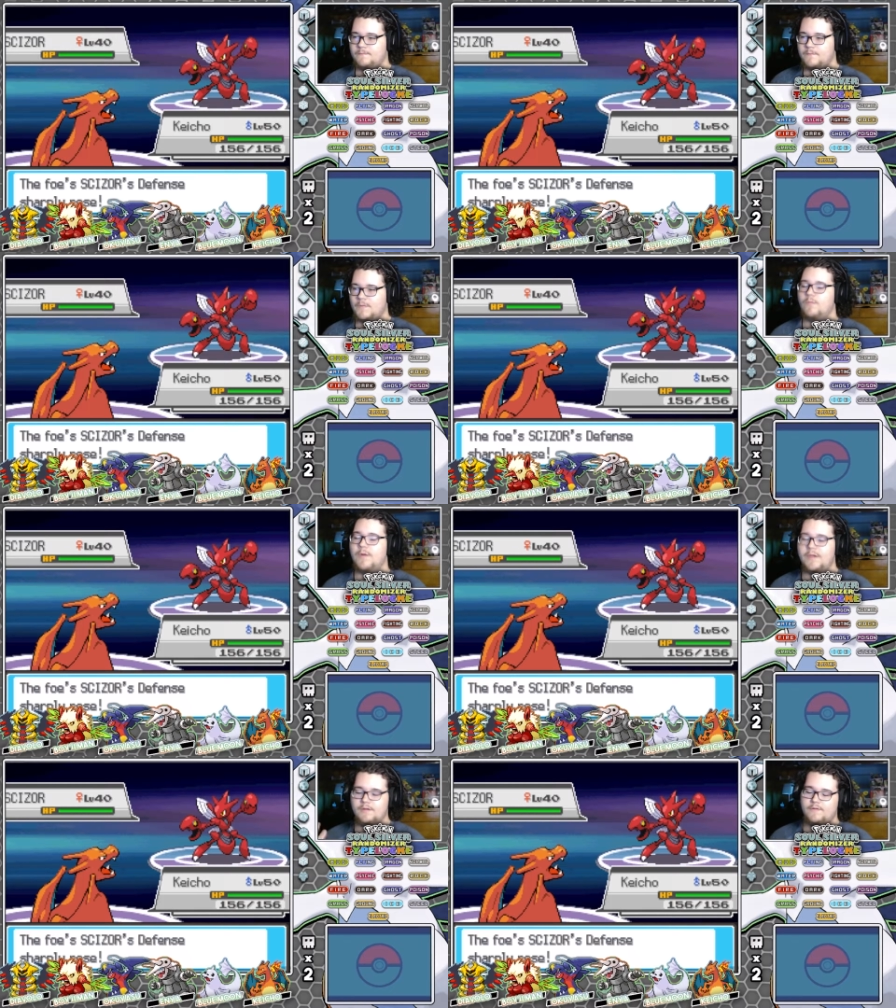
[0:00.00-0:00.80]

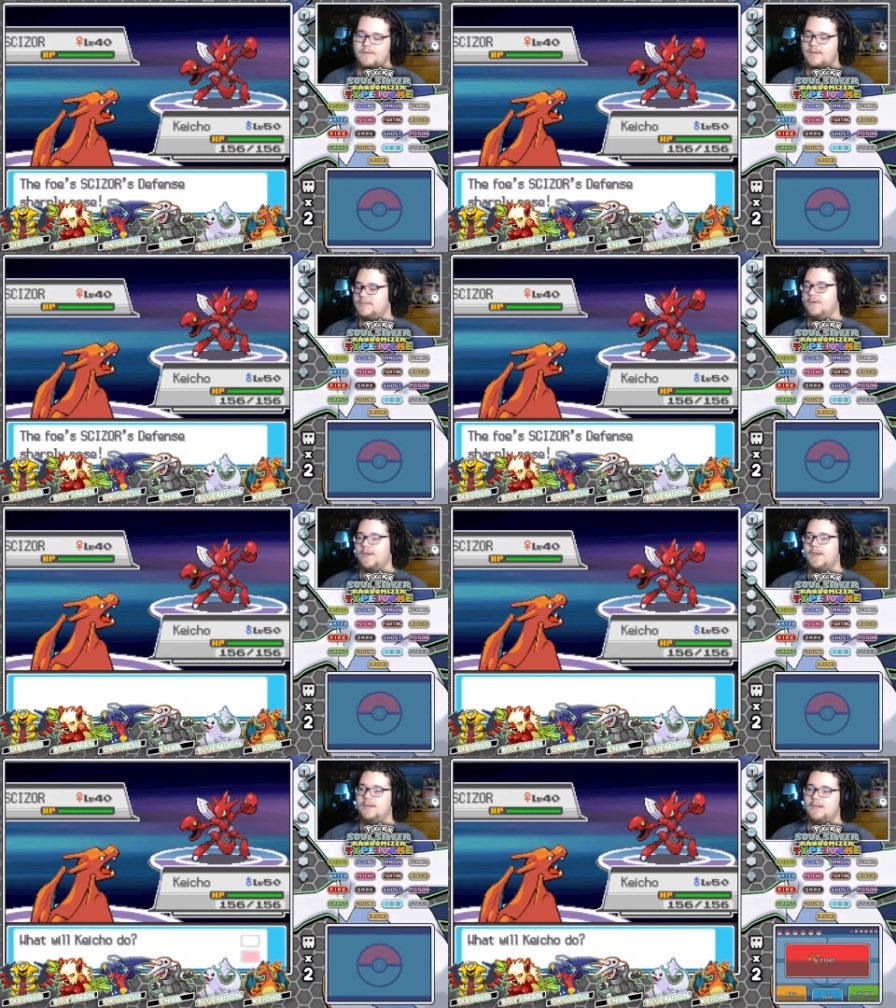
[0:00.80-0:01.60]
Regular defense, okay.
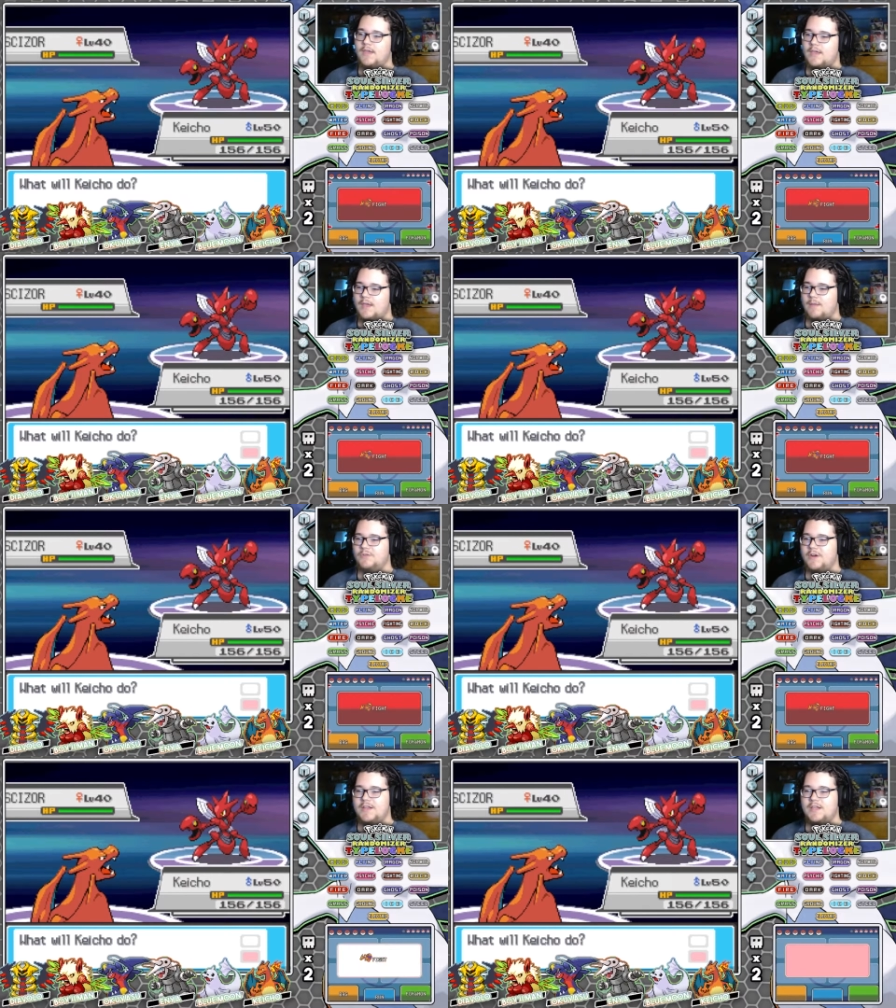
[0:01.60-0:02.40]
I'm
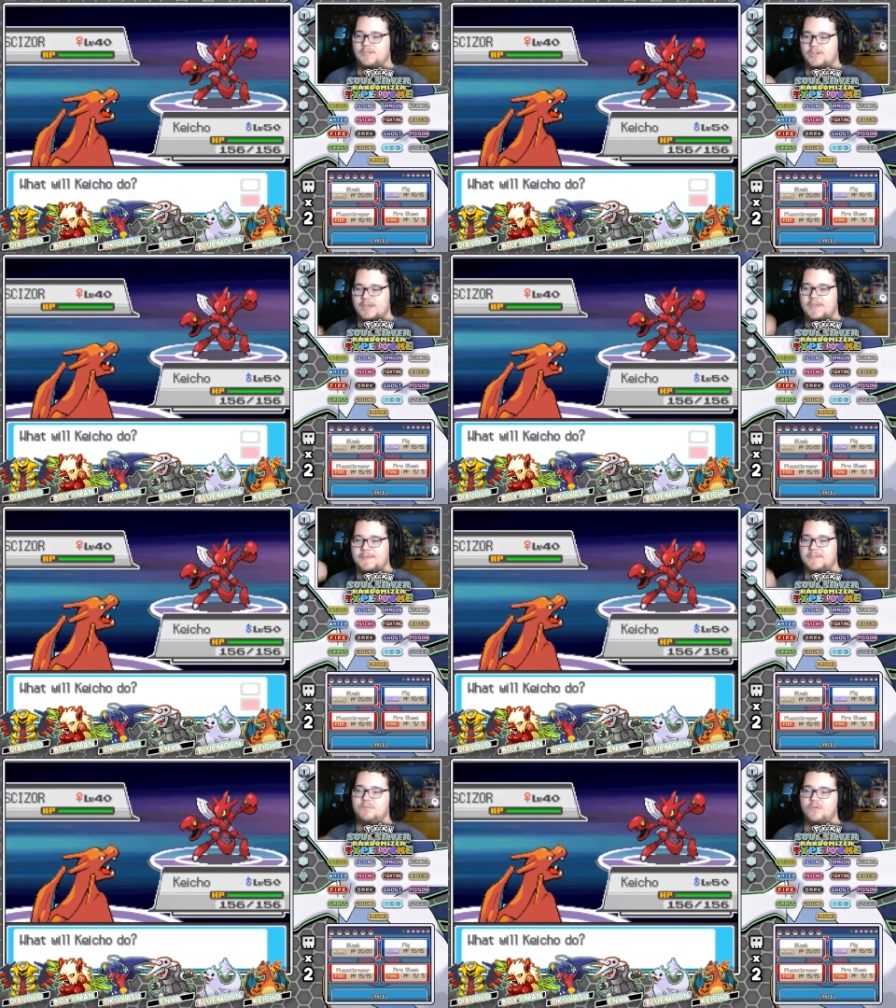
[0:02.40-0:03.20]
trying to get
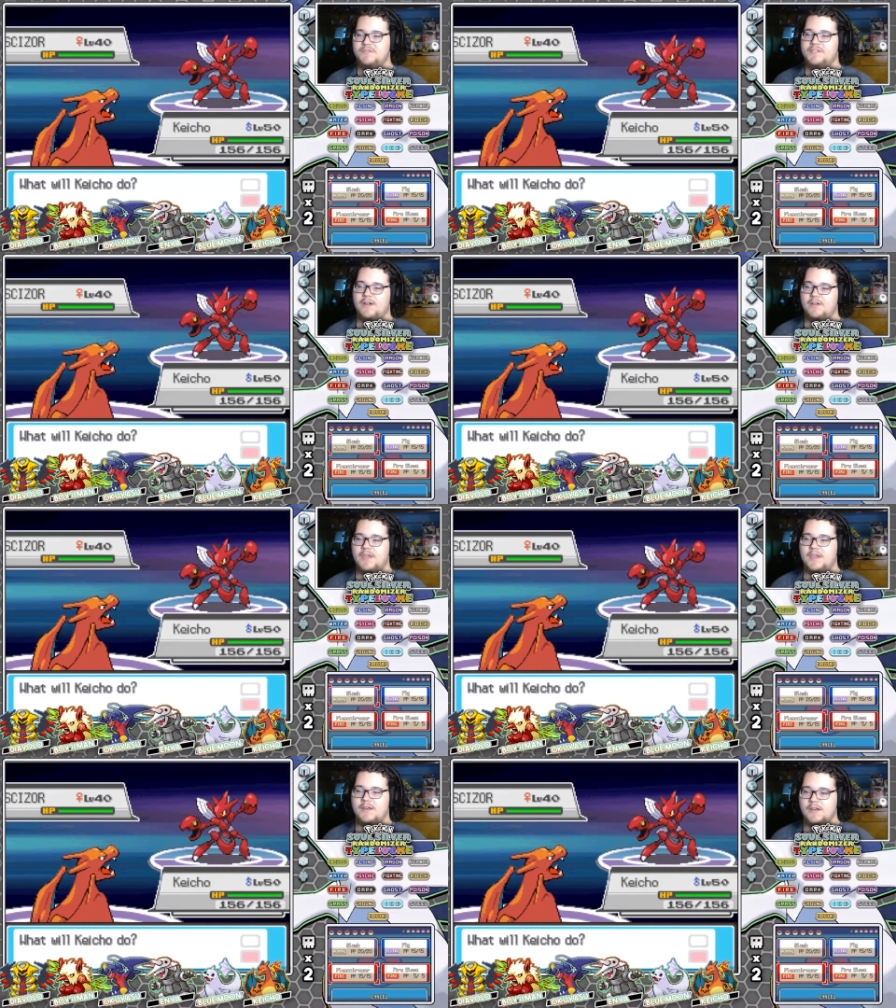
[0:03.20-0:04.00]
these moves down again.